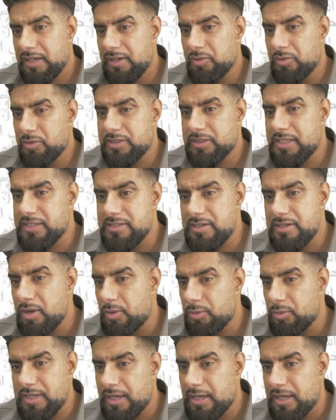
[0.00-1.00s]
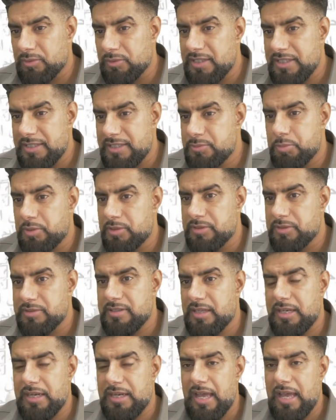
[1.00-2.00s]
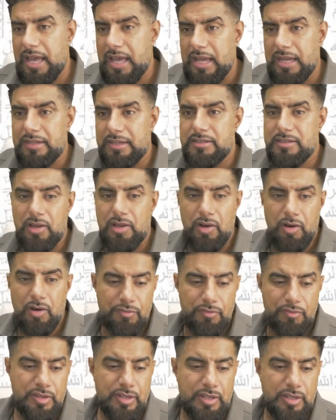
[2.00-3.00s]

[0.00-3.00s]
Look, there's no doubt this was an act of